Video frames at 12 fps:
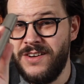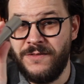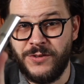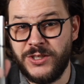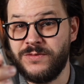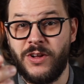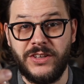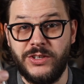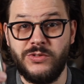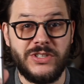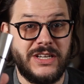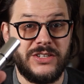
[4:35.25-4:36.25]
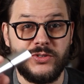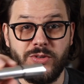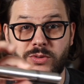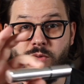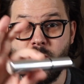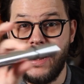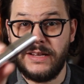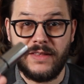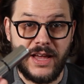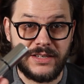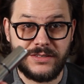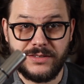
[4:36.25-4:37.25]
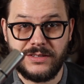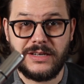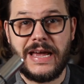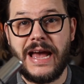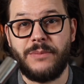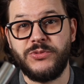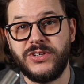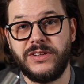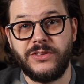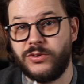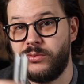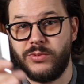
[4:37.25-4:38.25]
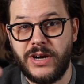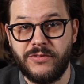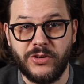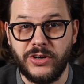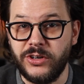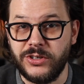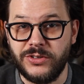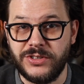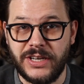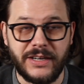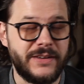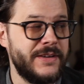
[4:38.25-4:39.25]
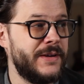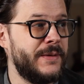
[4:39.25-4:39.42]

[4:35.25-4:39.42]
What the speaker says: First of all, it uses way less absinthe or whatever you're using.